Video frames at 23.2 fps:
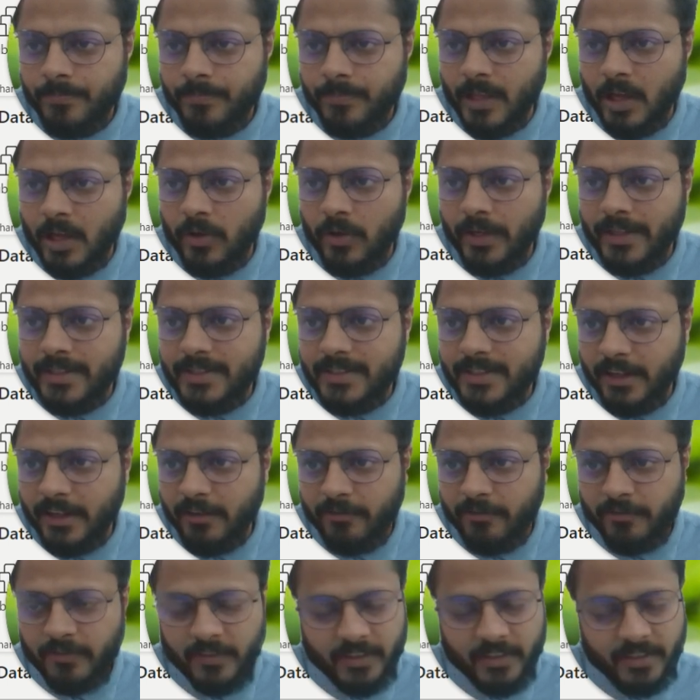Now let's see if
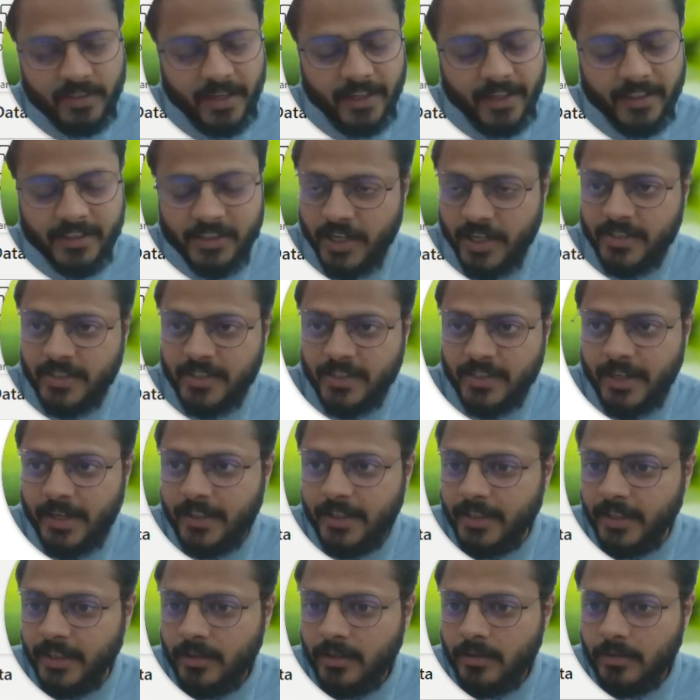it changes
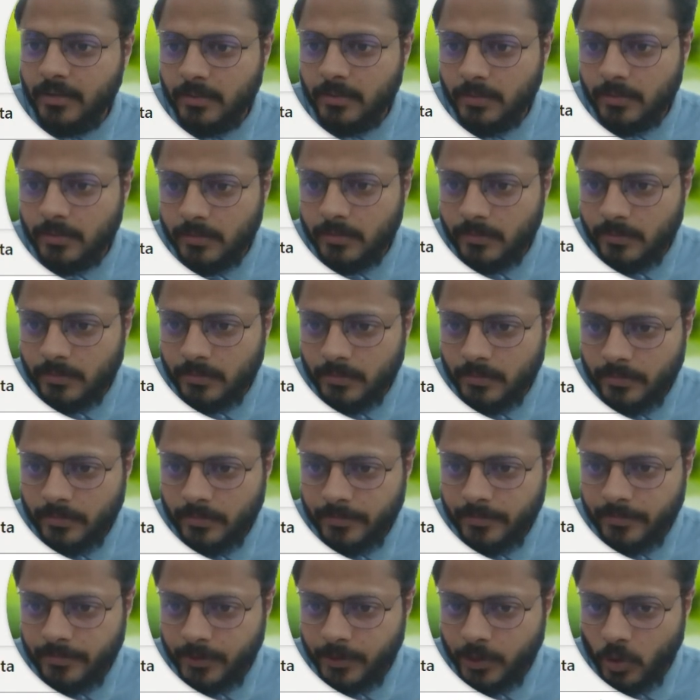anything.
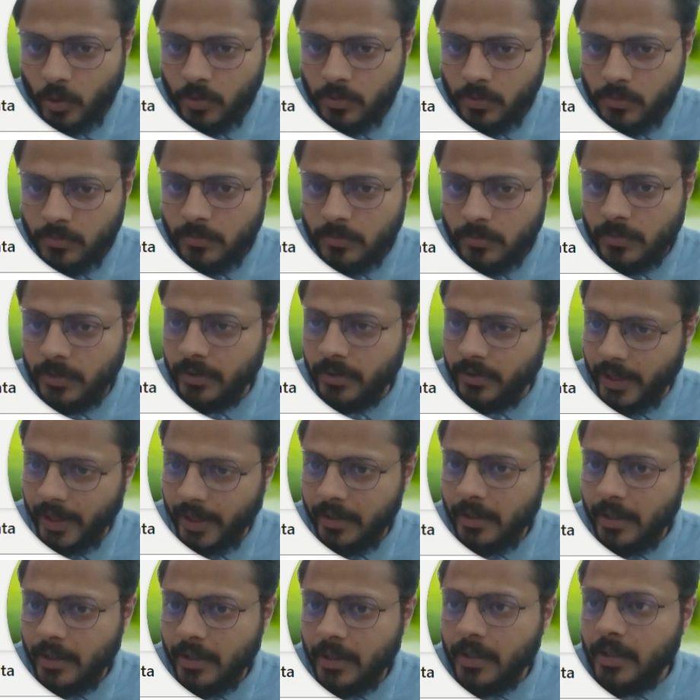No,
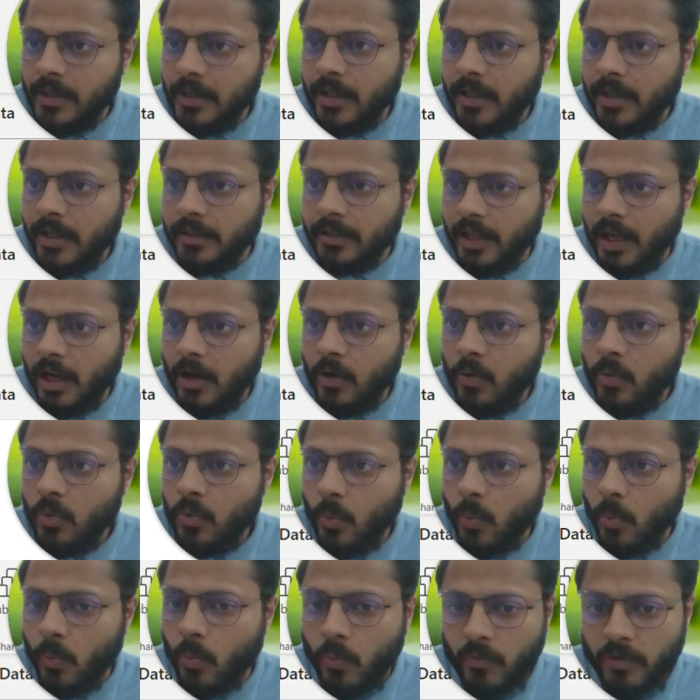right? Now
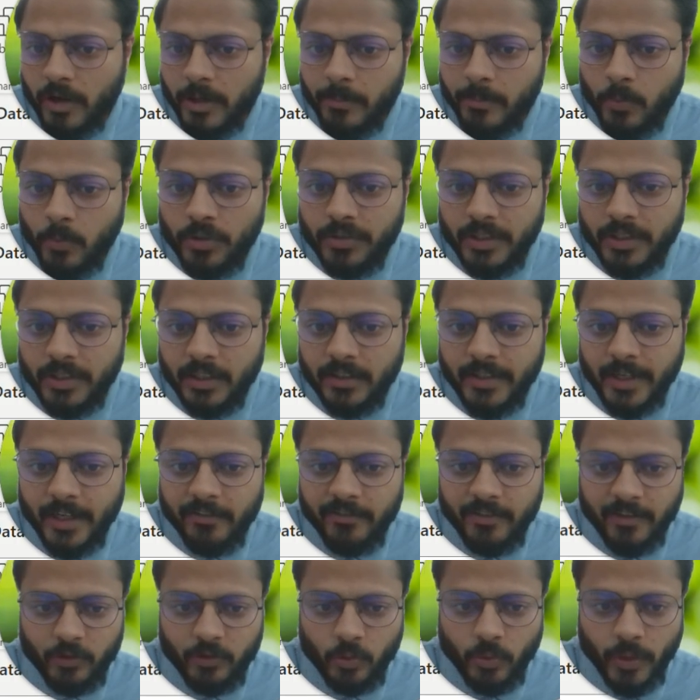one more thing that we
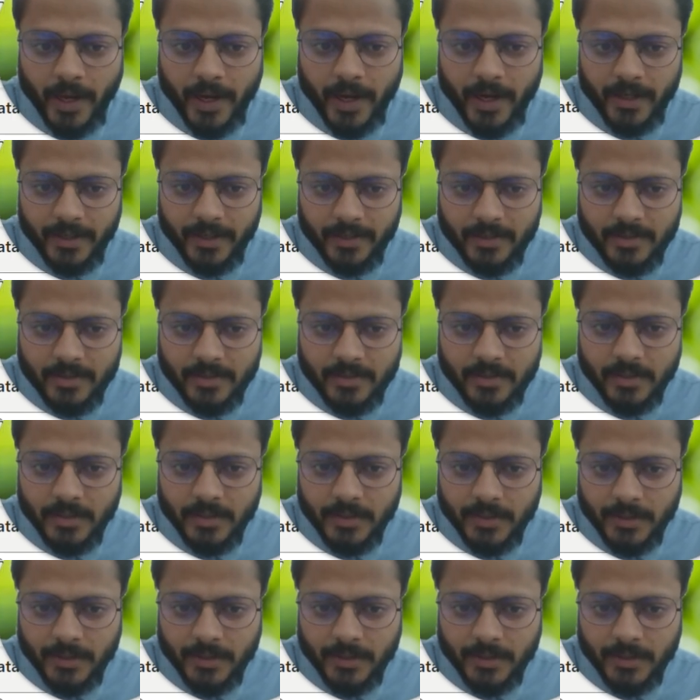have to add is